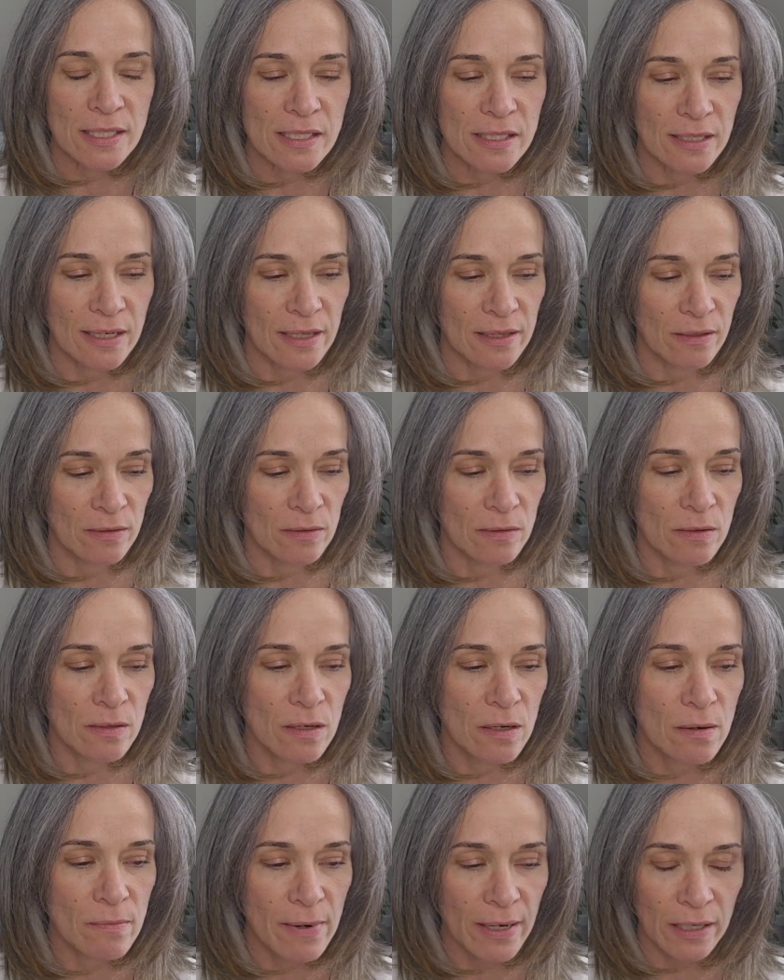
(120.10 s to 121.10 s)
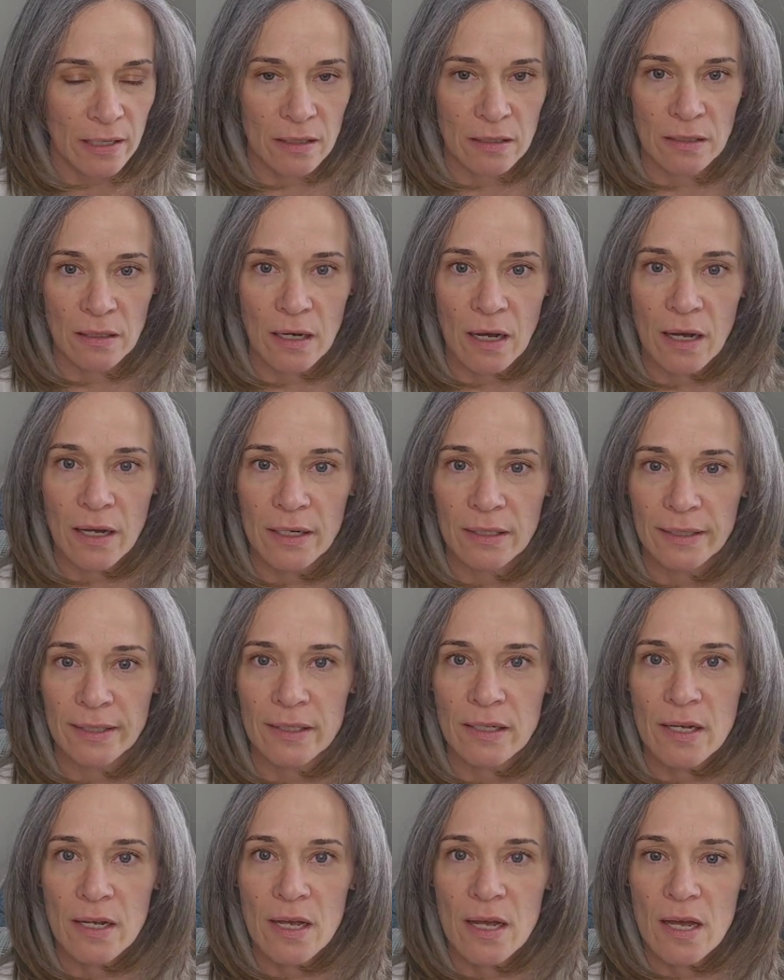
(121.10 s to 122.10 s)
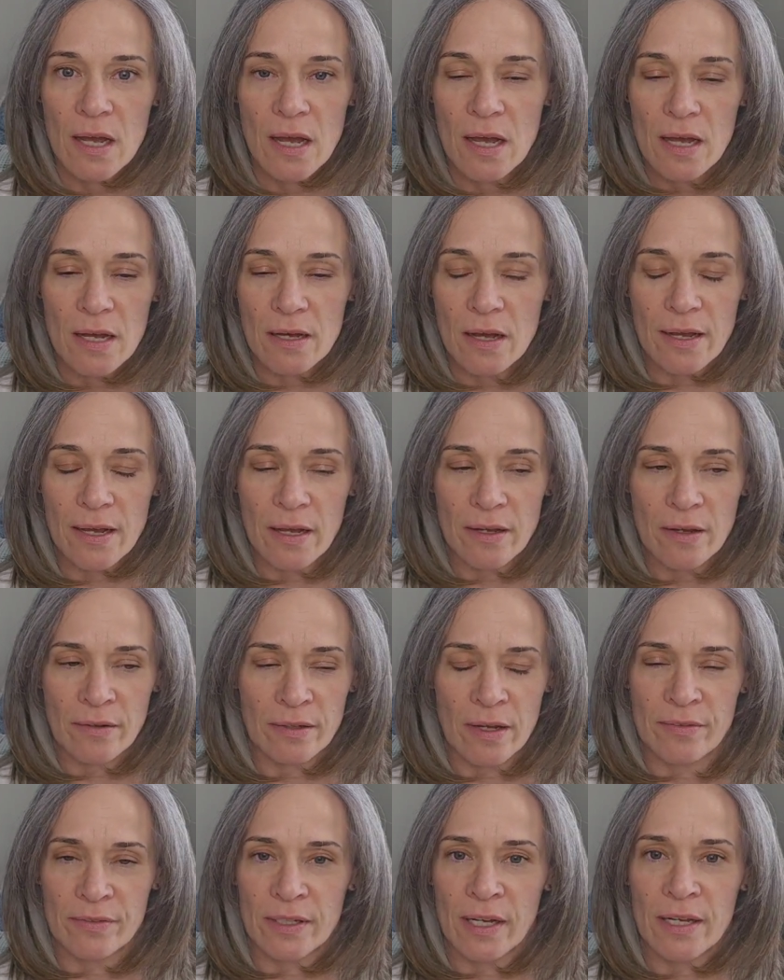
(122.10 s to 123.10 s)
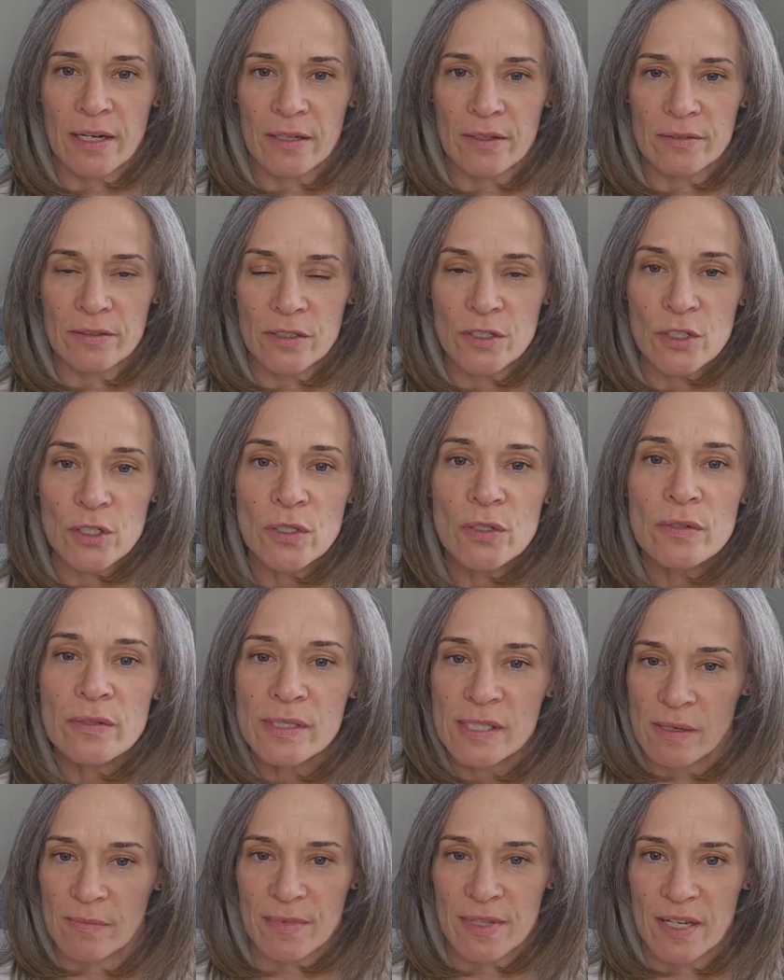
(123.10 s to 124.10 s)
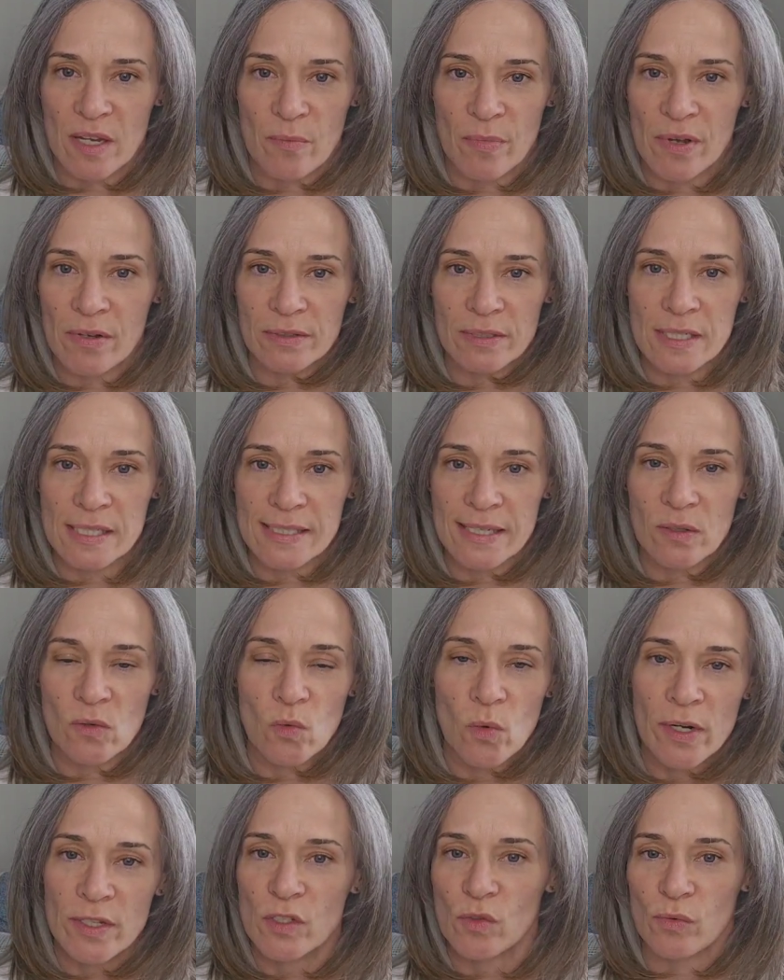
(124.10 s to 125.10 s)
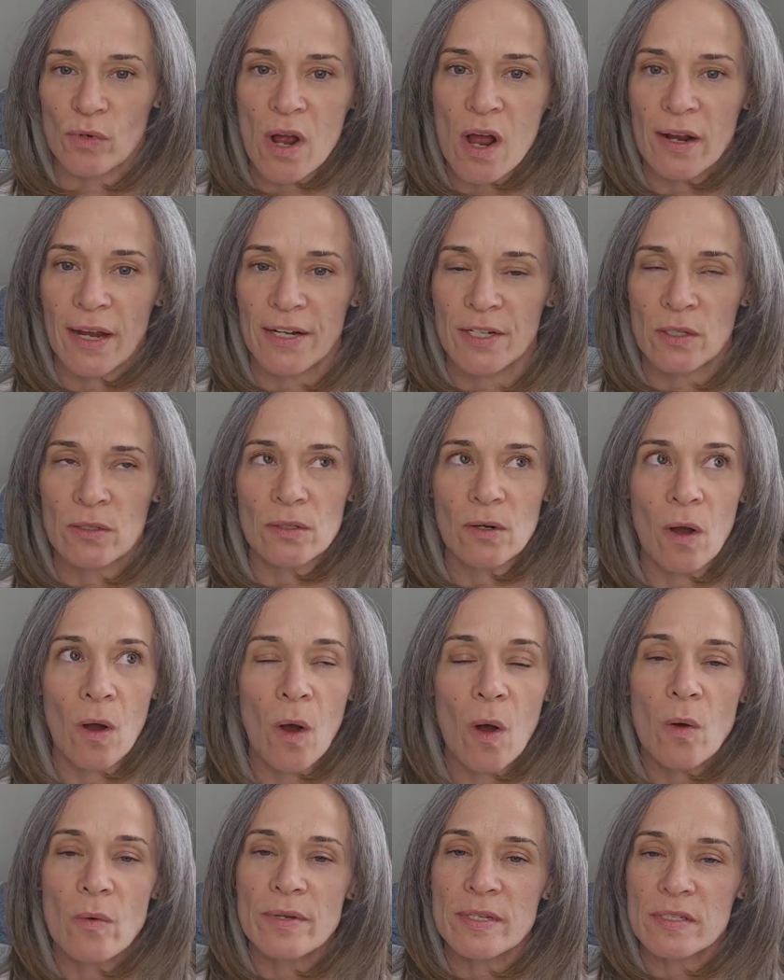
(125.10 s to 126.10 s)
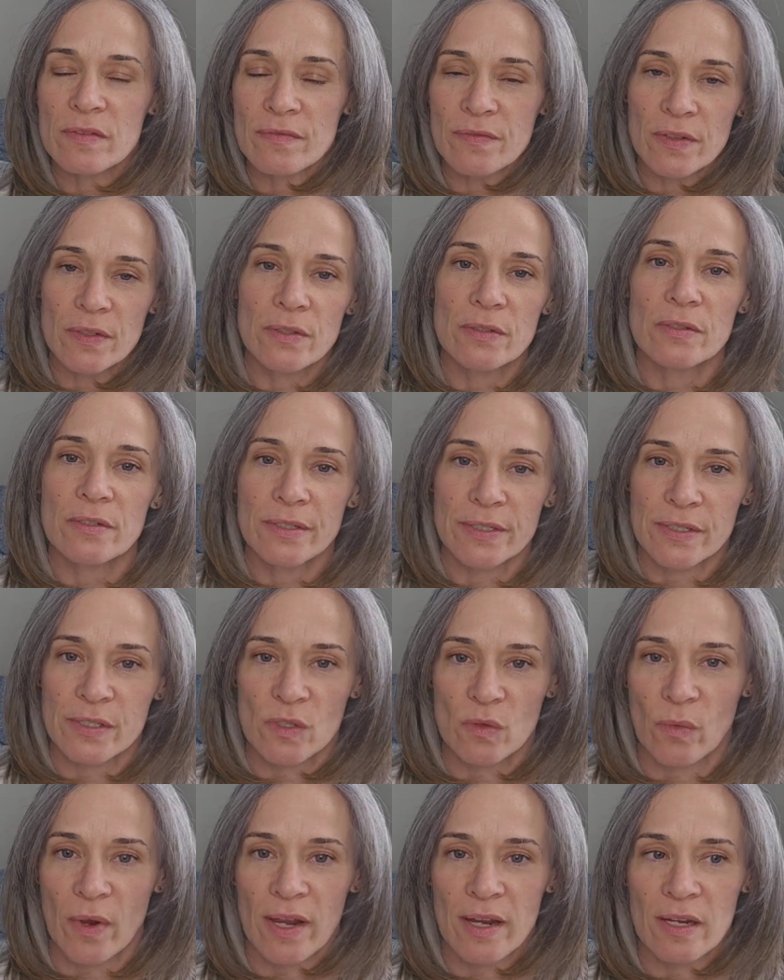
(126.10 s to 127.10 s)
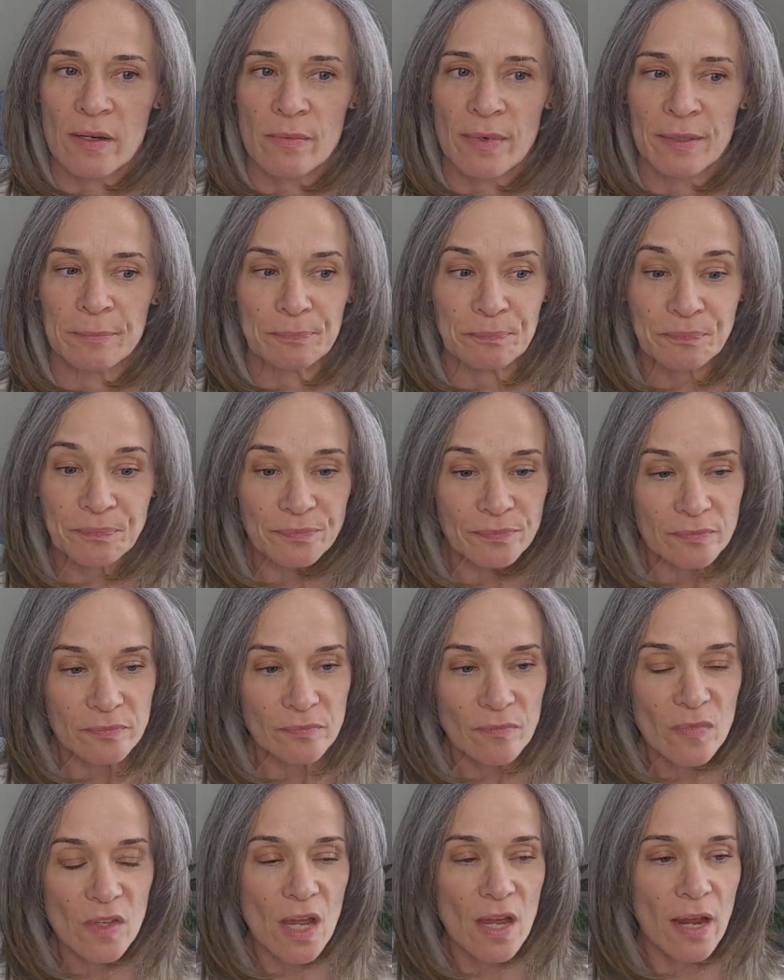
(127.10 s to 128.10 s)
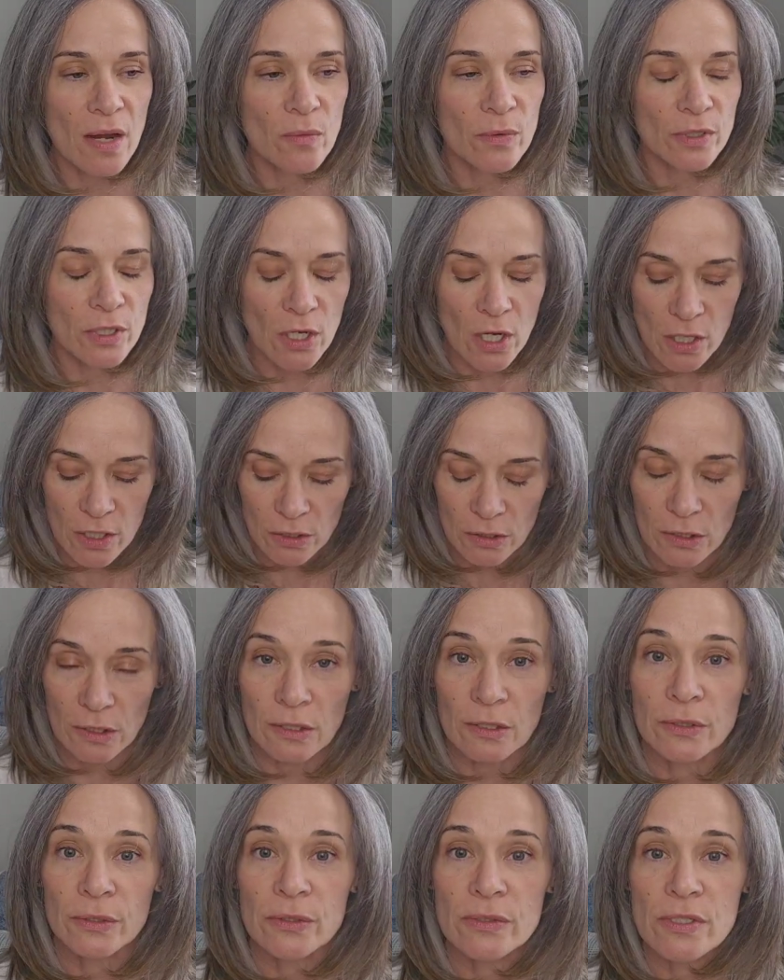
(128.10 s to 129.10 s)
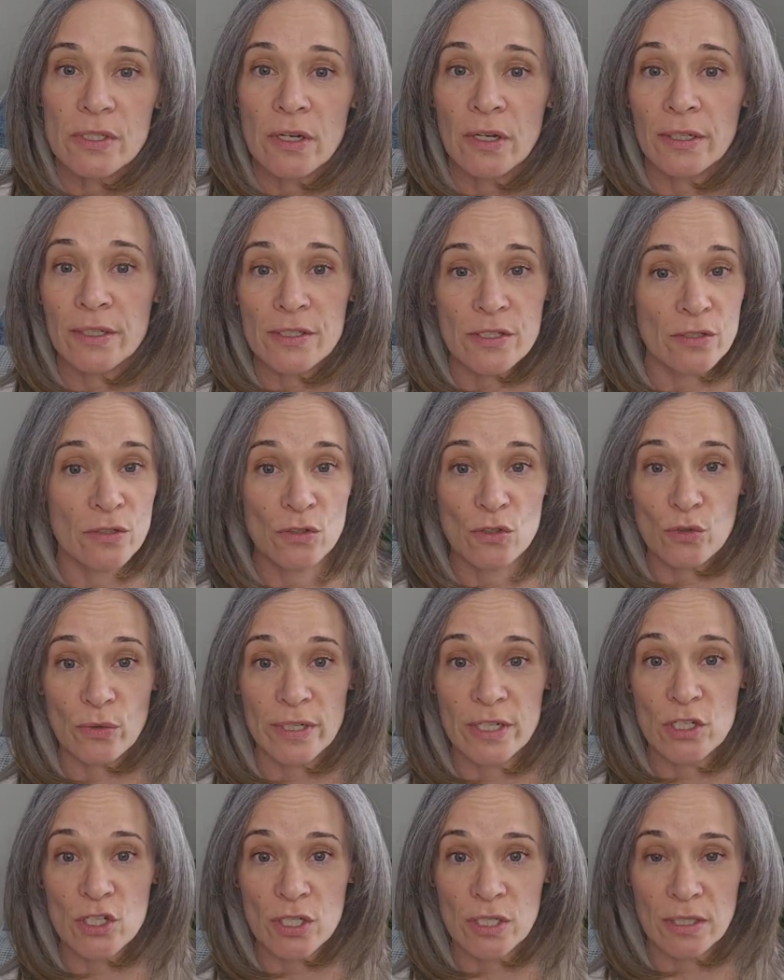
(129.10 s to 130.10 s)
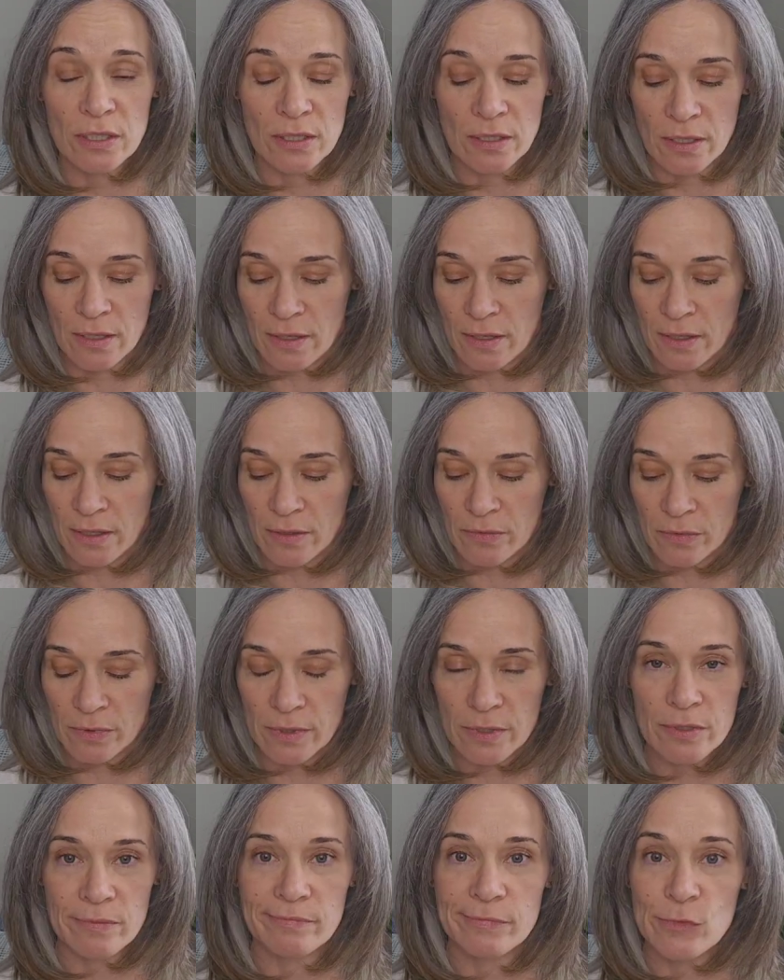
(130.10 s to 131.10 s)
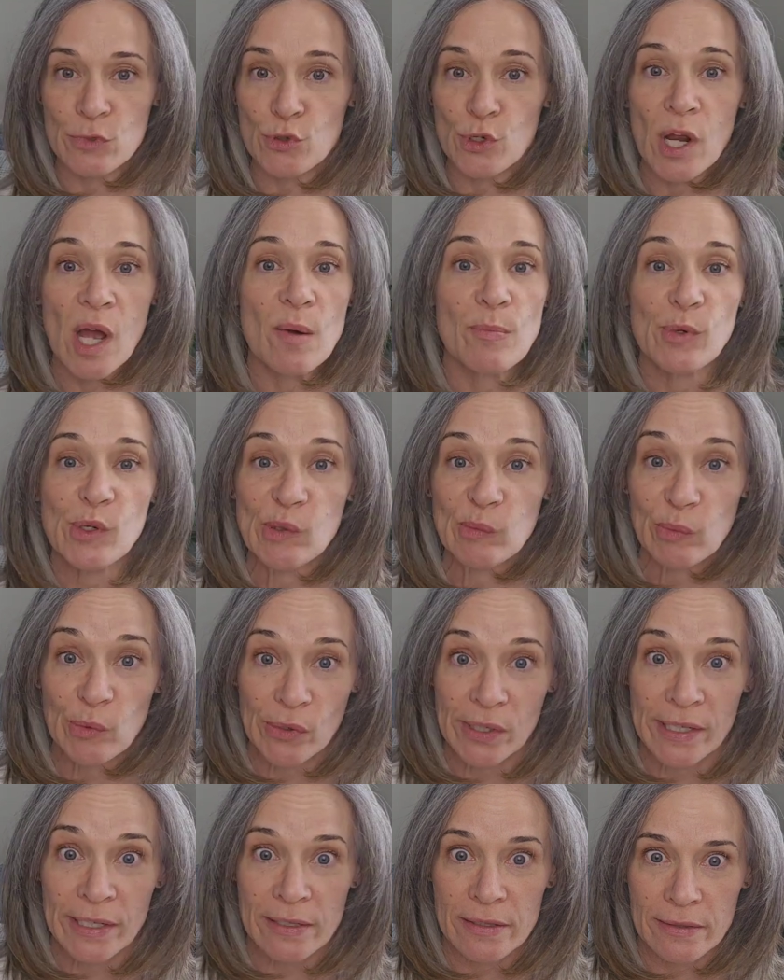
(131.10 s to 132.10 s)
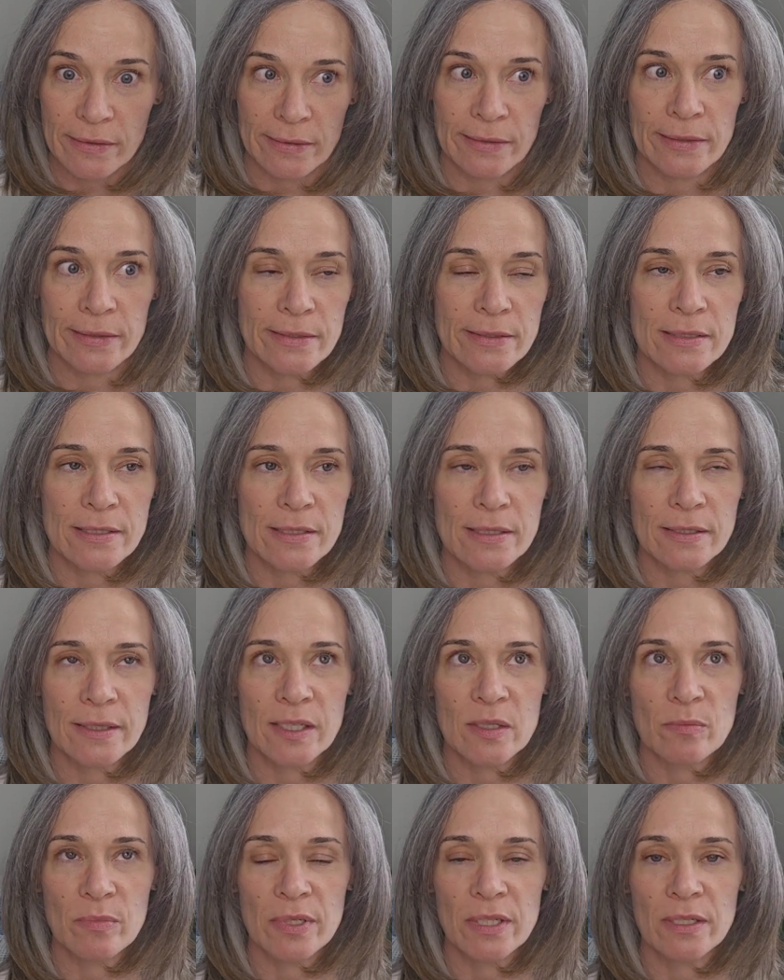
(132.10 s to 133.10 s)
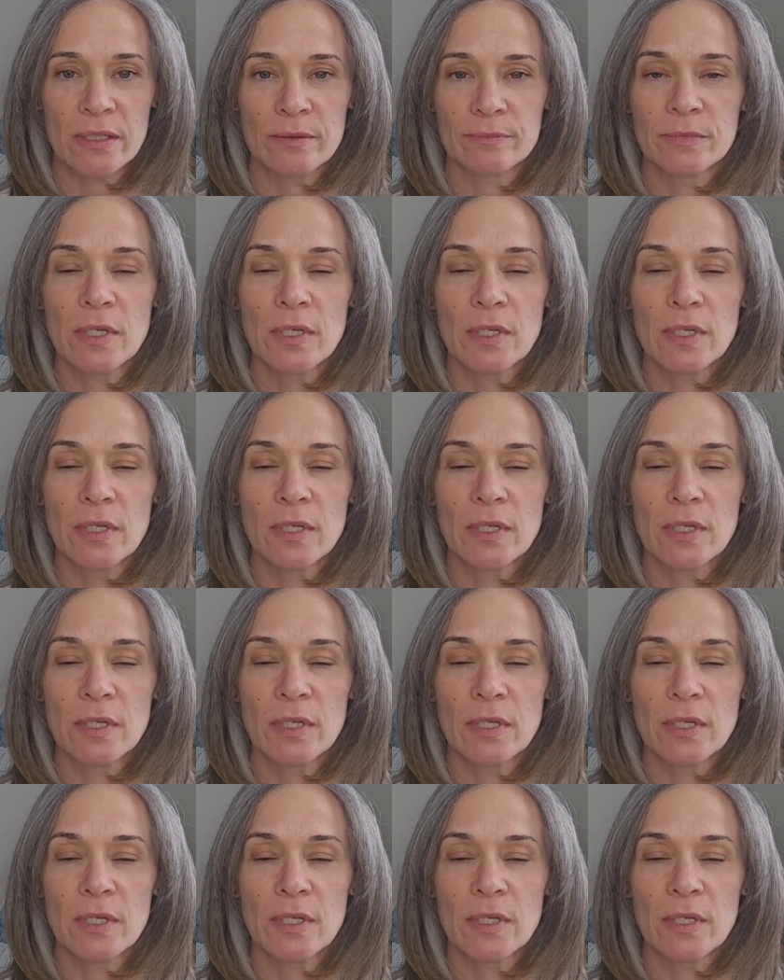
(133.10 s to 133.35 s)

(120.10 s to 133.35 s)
And I thought, oh my God, I've got to do something about this. Like, what's wrong? I don't always feel this way, but I would lose concentration. I would drop or break things. I'd be